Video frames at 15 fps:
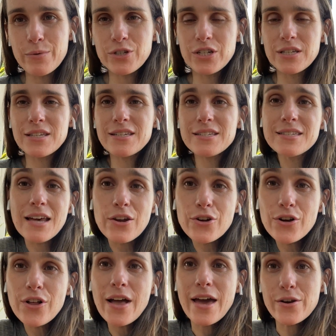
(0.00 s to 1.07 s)
which is
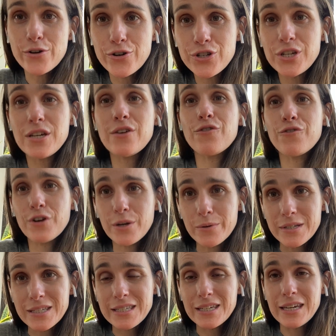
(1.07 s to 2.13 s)
Subtle Energy
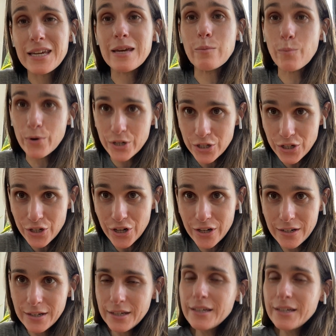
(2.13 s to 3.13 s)
Frequency Imprinter.